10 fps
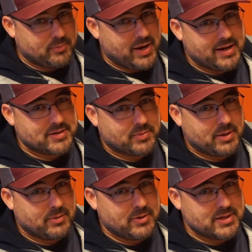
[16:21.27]
bag isn't
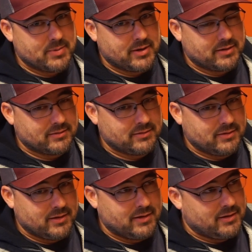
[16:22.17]
probably going to be tipping
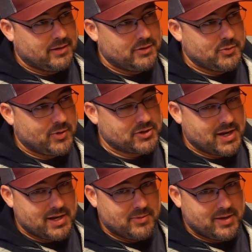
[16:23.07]
too much
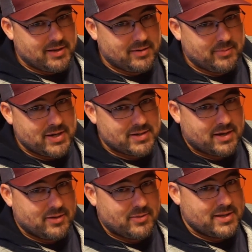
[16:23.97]
anyway based
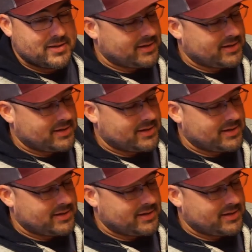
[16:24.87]
on the way this